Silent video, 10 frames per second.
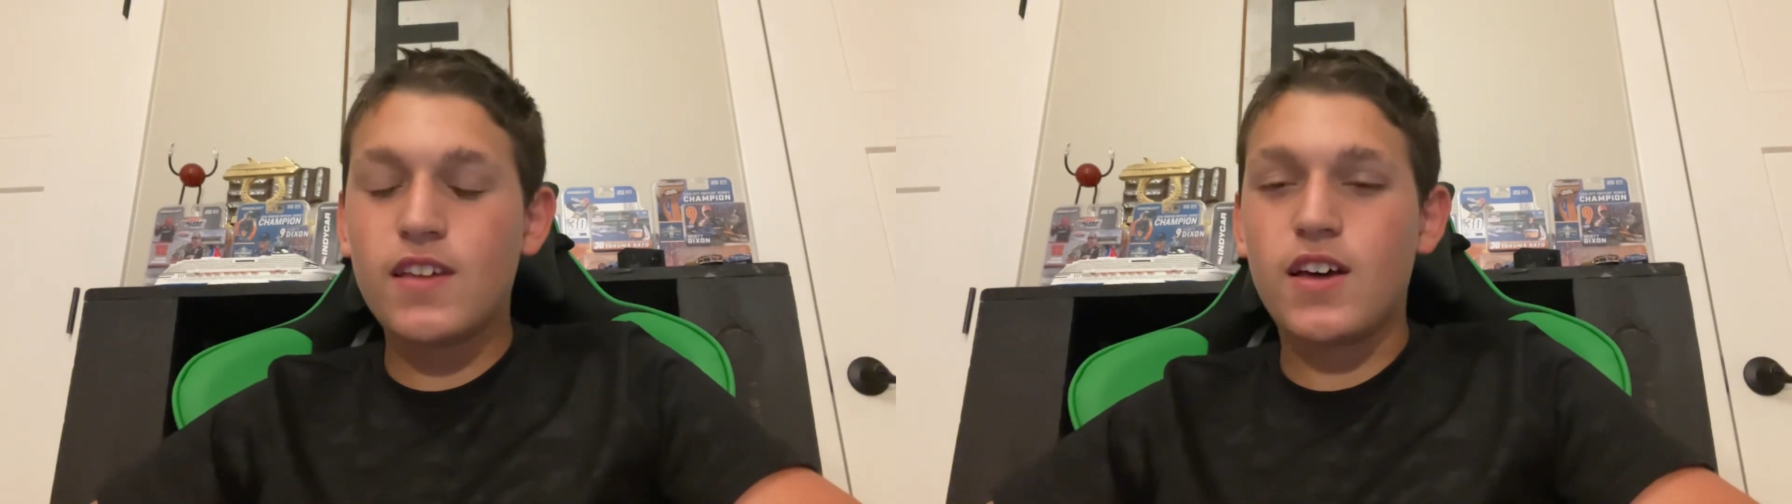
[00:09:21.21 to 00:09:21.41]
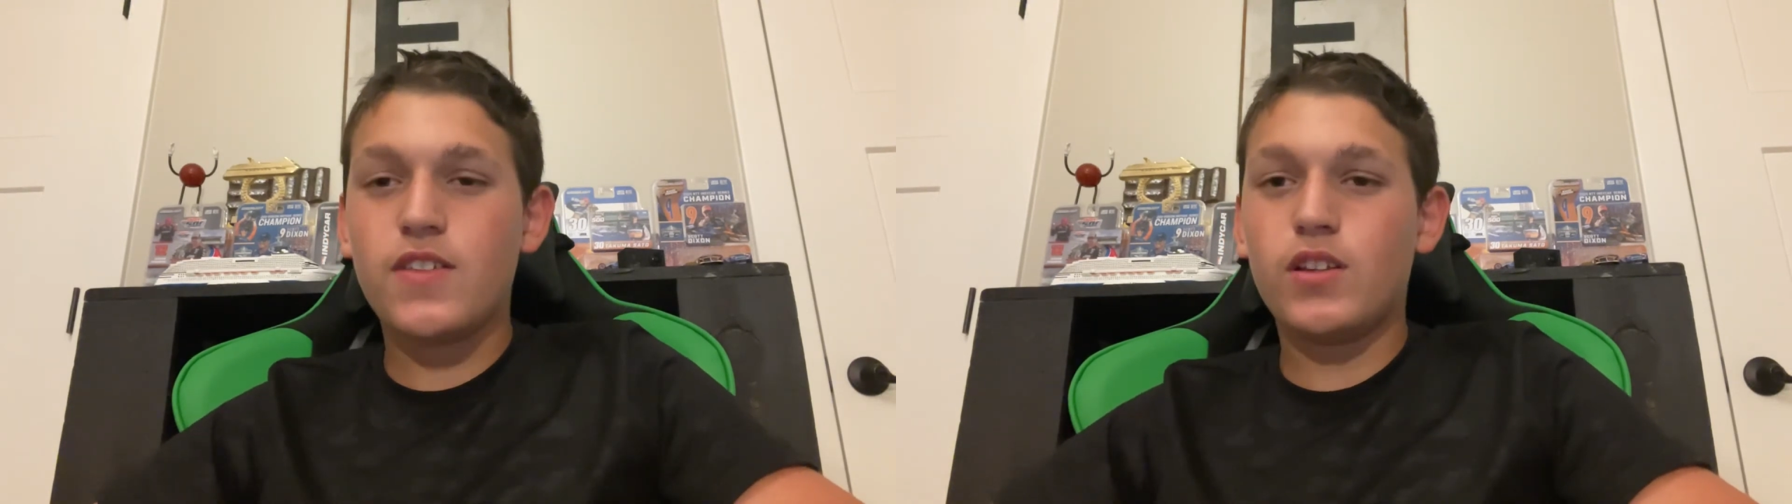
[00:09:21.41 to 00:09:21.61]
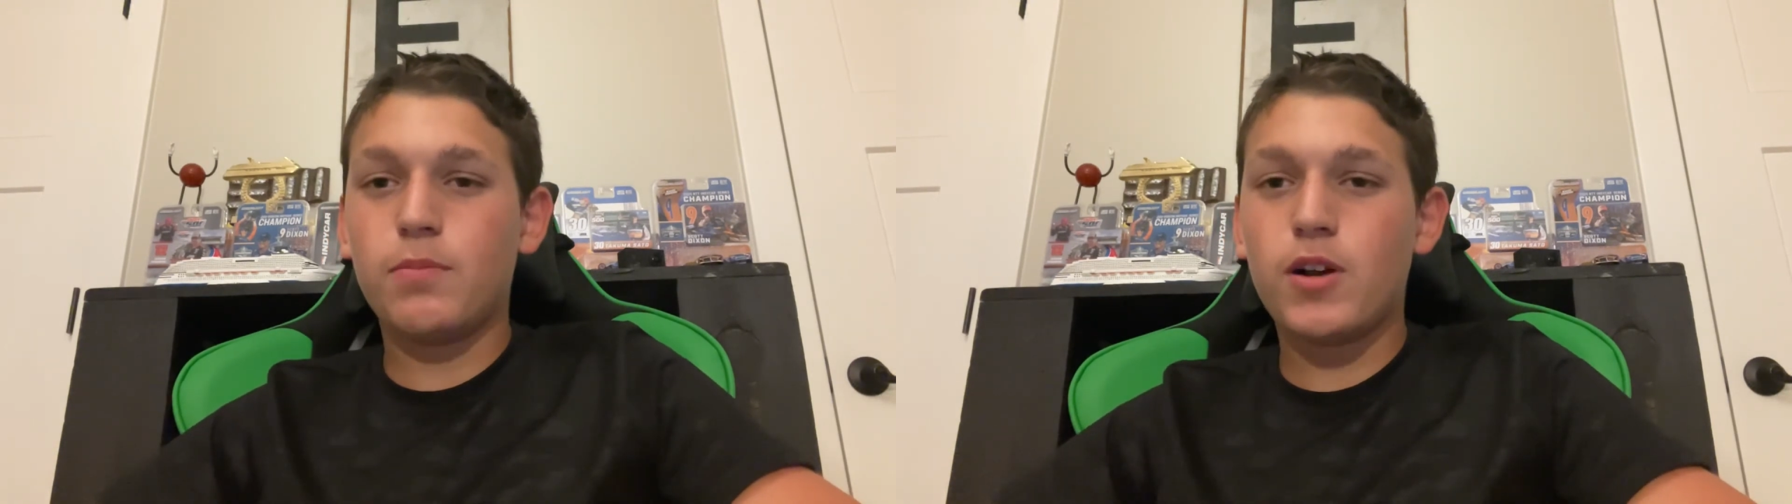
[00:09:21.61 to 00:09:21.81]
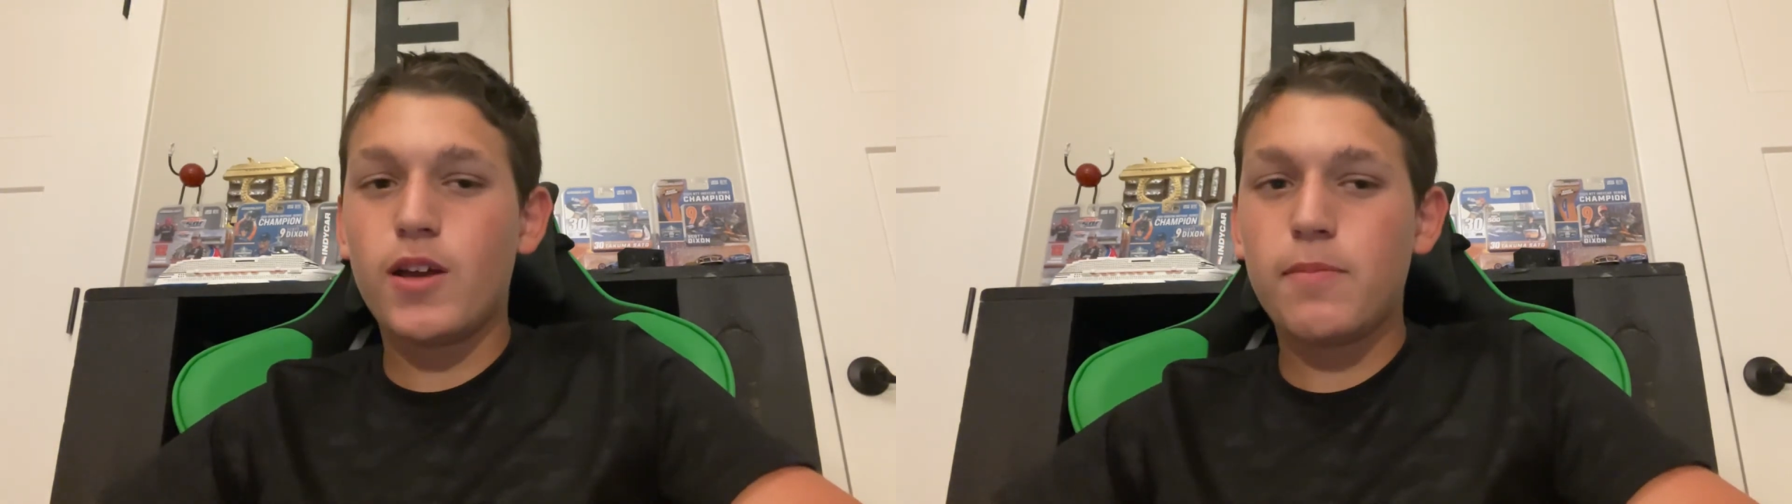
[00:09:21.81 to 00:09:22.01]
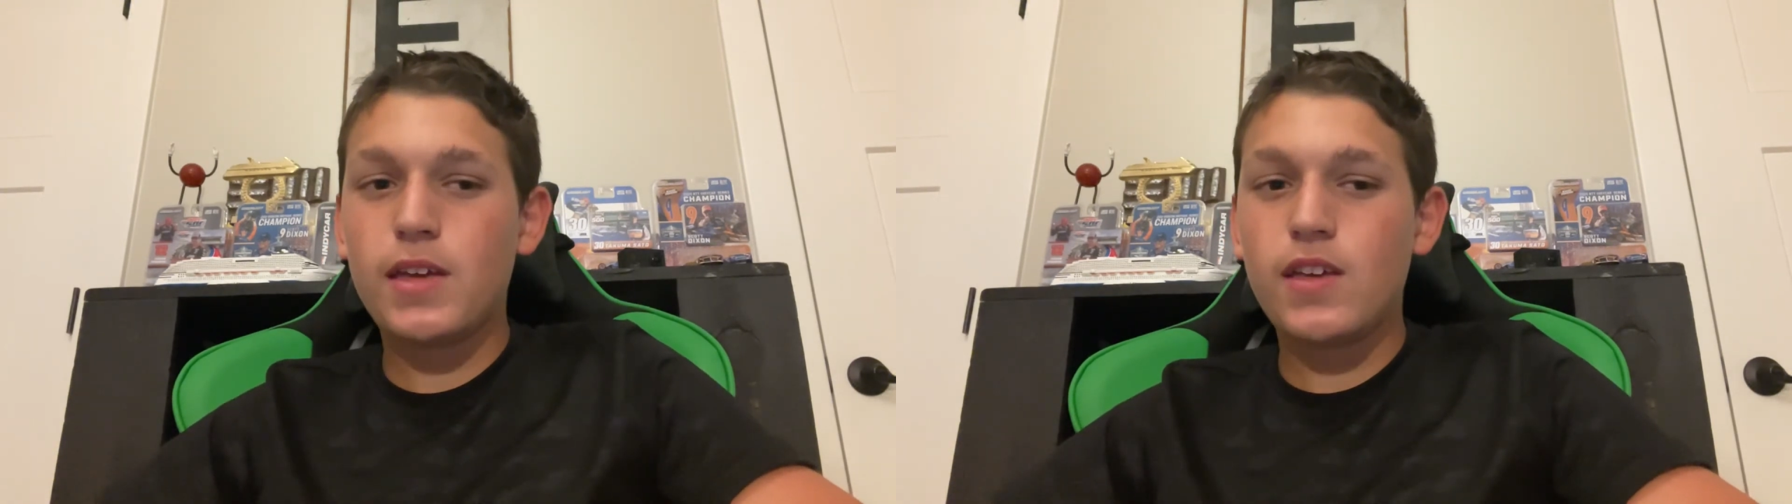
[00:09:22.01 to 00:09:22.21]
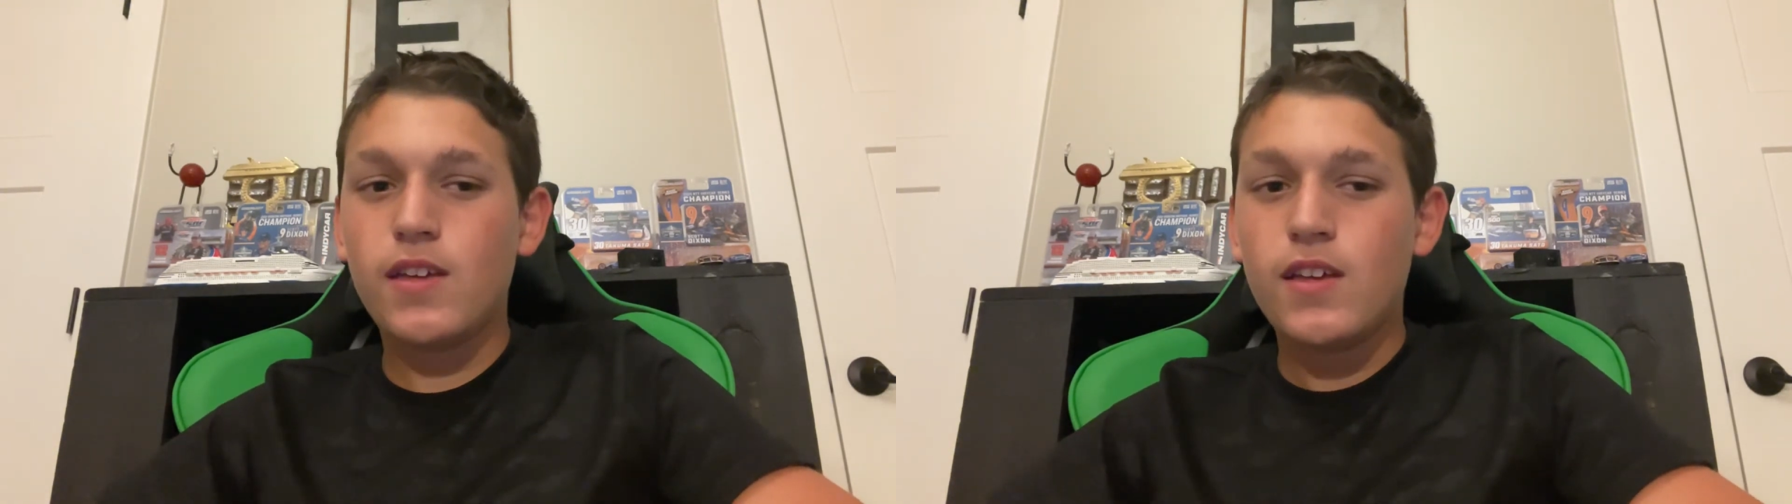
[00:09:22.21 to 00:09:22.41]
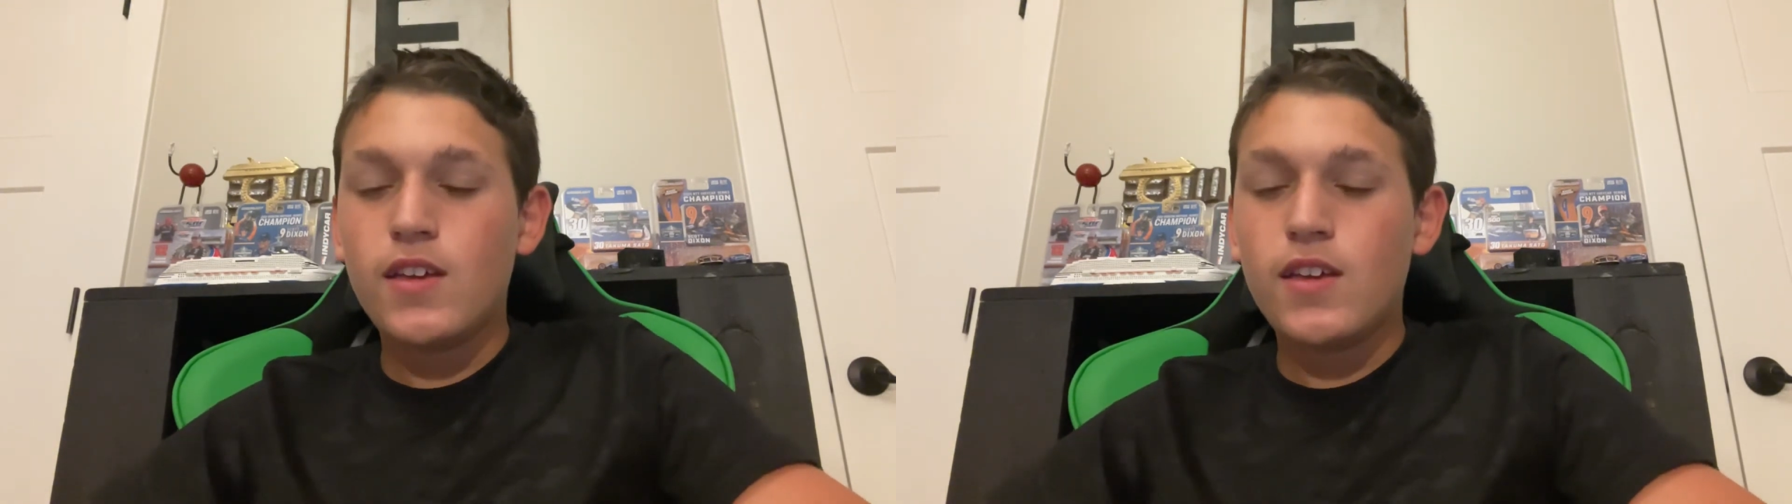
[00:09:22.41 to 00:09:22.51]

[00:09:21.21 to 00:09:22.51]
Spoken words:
That'll probably be